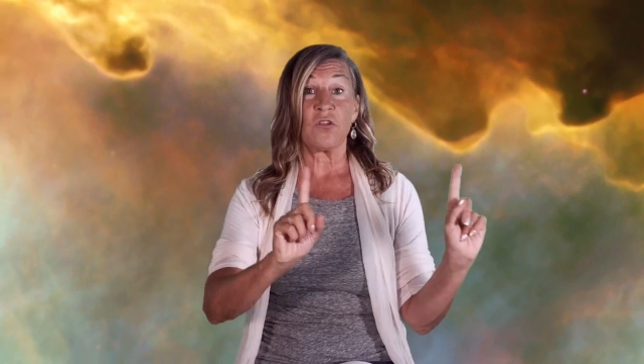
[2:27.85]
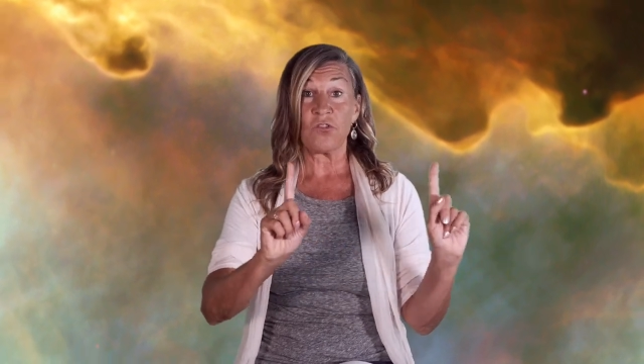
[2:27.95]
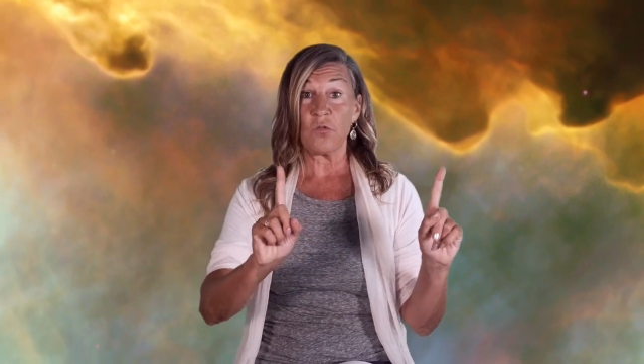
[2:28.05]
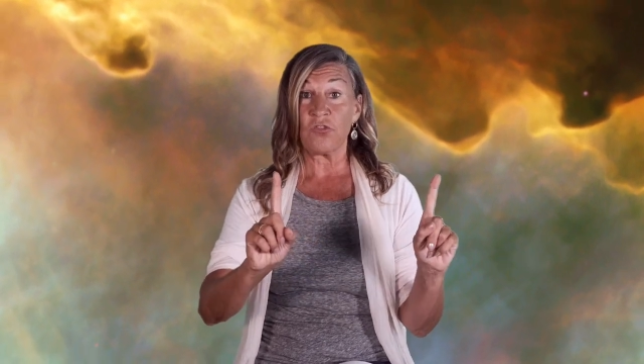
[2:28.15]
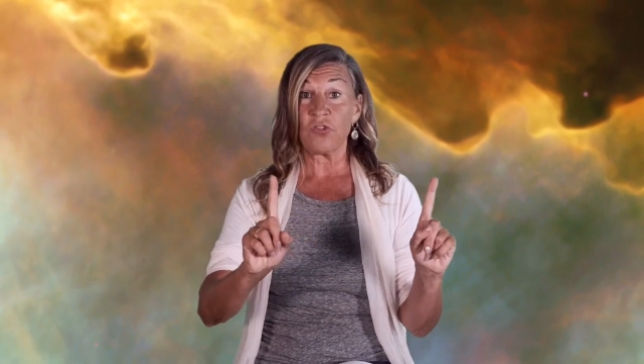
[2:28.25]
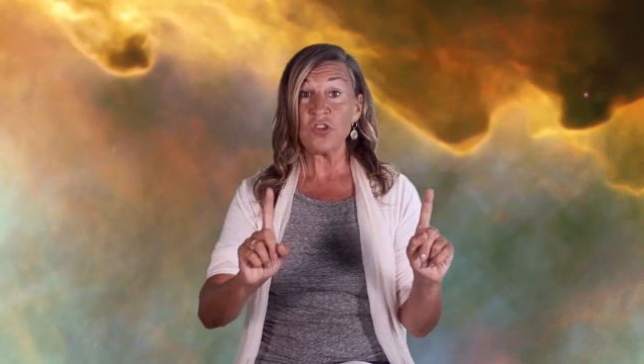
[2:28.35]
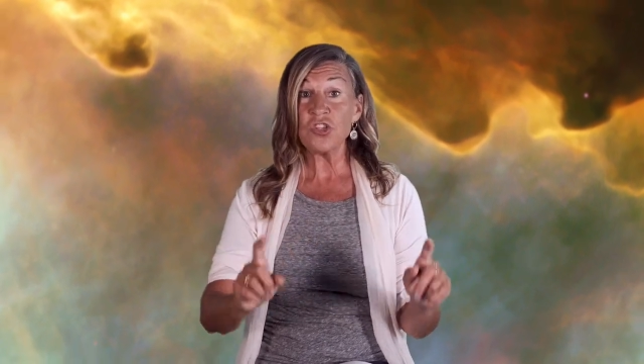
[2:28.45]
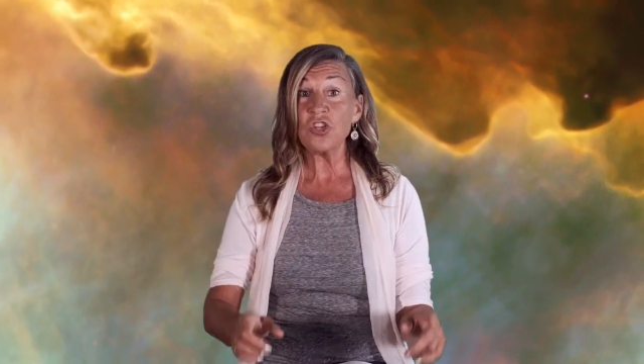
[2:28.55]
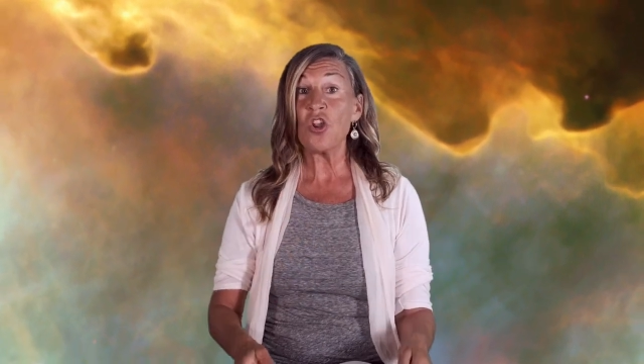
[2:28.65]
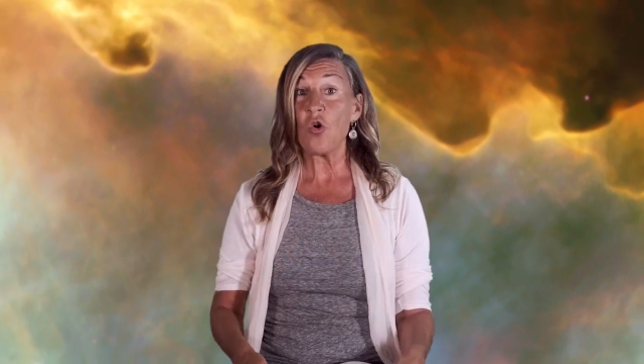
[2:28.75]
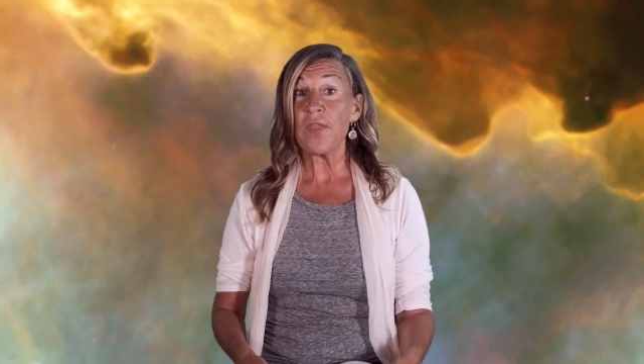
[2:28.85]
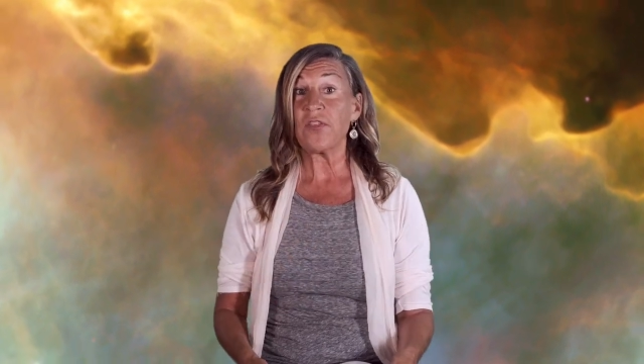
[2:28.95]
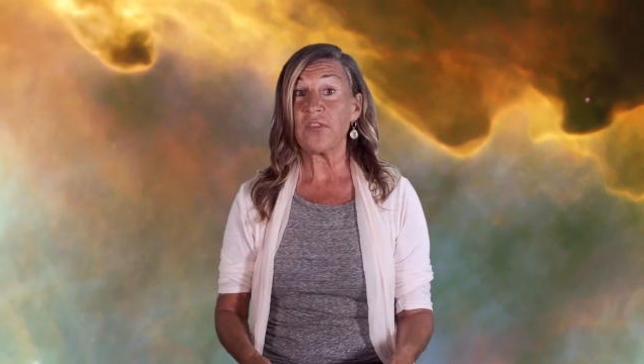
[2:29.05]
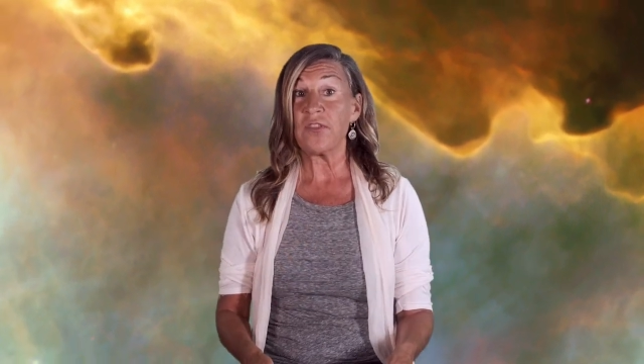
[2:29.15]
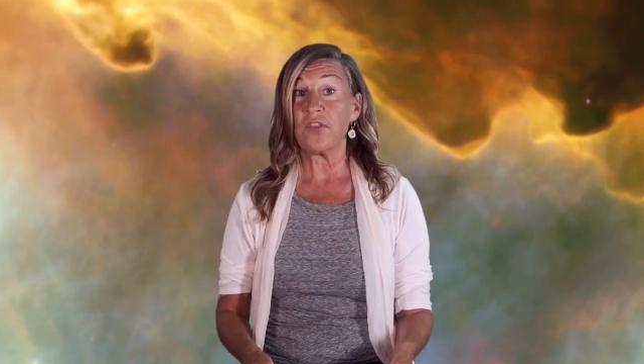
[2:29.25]
So it's good to know
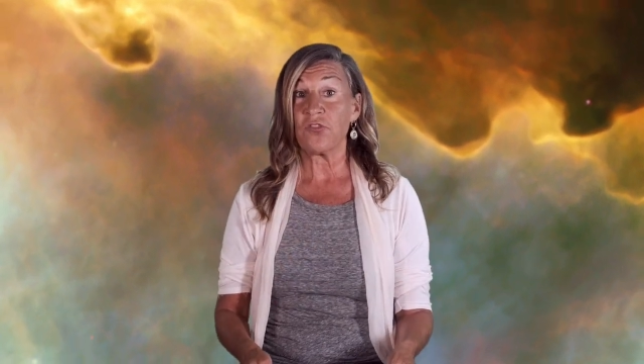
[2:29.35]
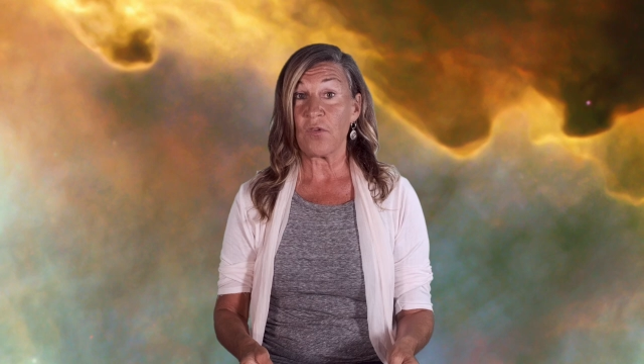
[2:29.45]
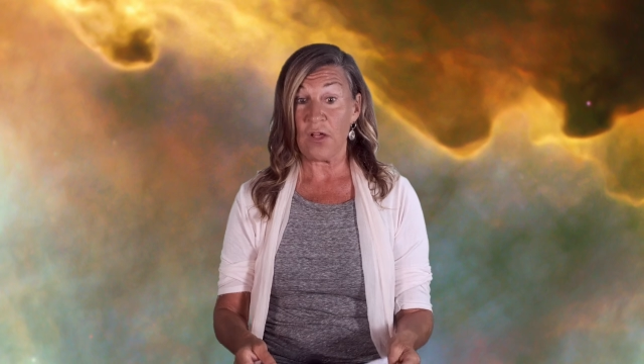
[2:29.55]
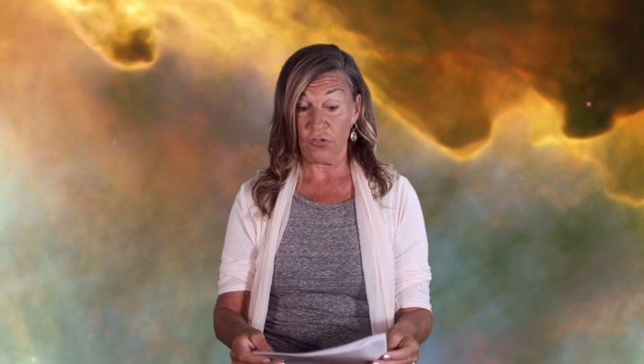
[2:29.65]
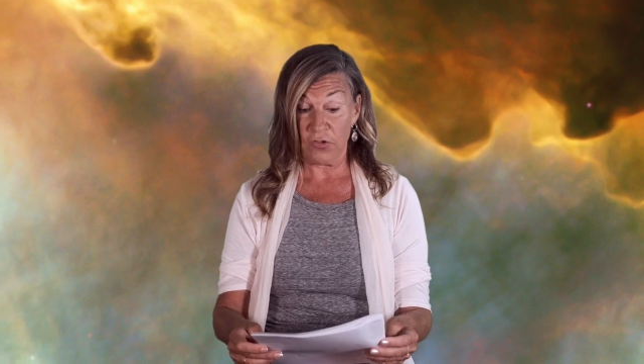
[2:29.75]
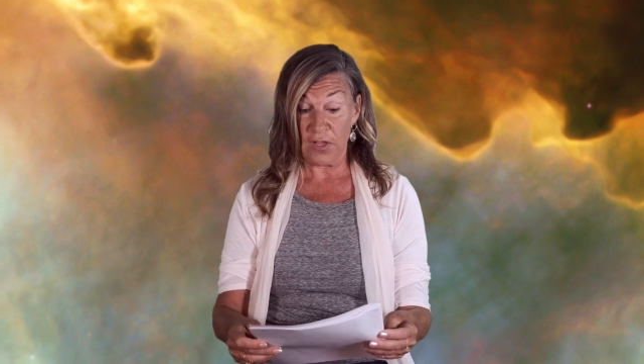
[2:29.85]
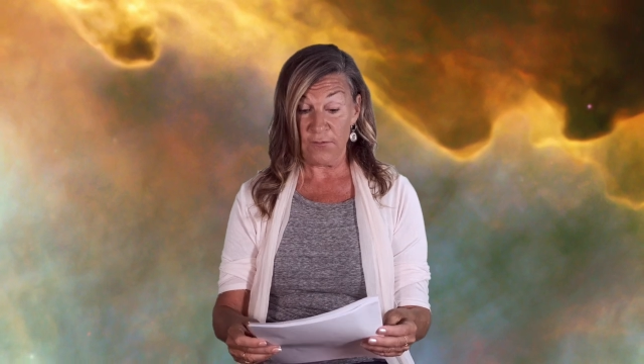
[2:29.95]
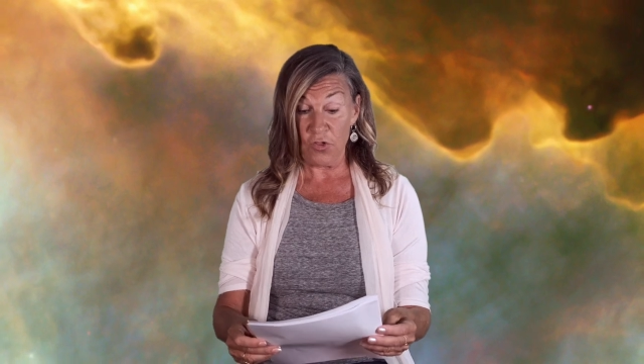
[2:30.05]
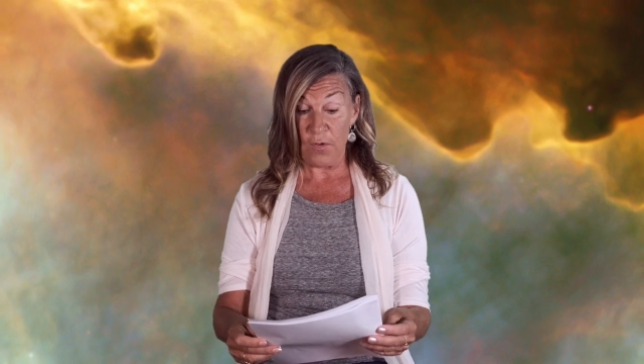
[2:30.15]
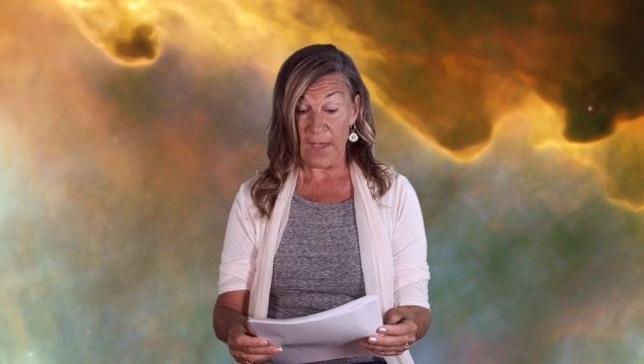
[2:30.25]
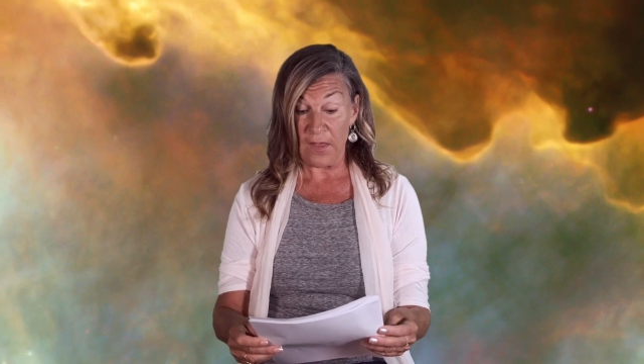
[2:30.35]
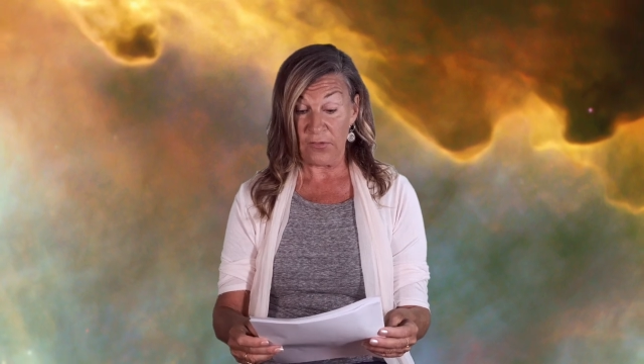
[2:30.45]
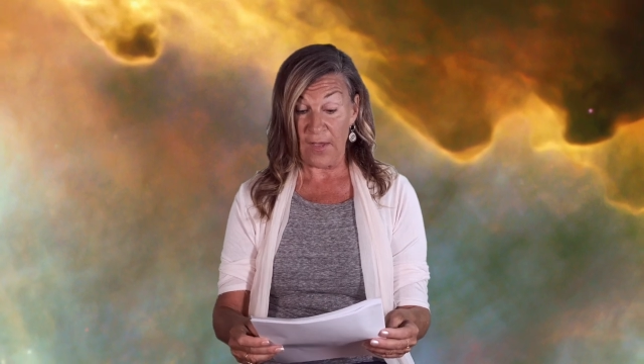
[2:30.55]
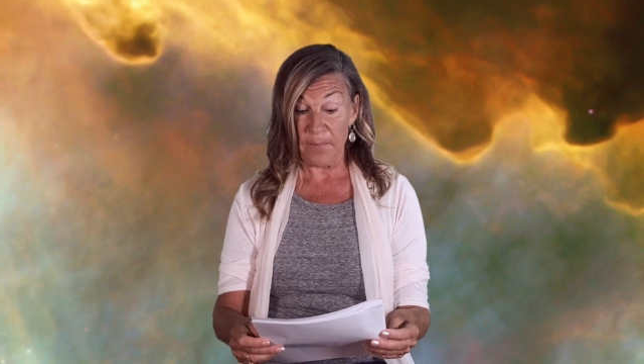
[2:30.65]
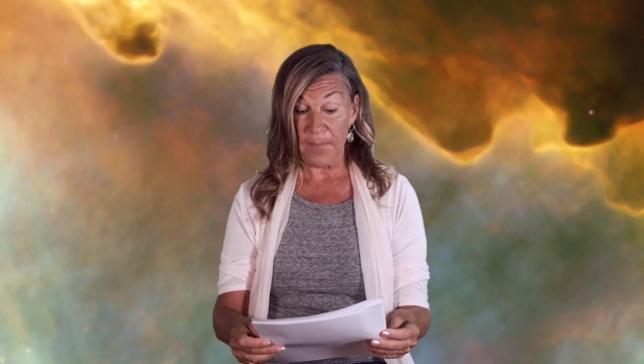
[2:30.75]
that, said the astrologer, giving you a
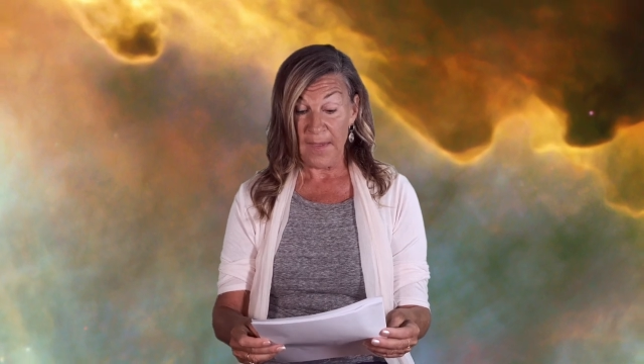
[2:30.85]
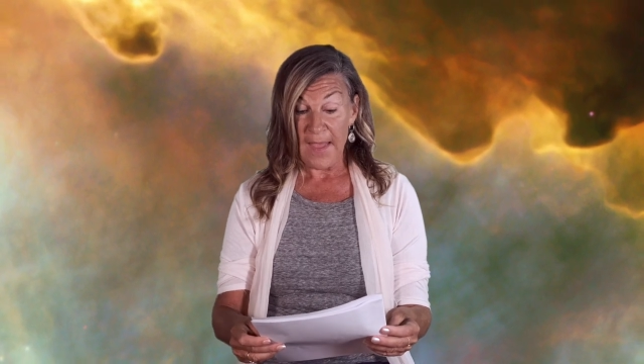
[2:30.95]
heads up.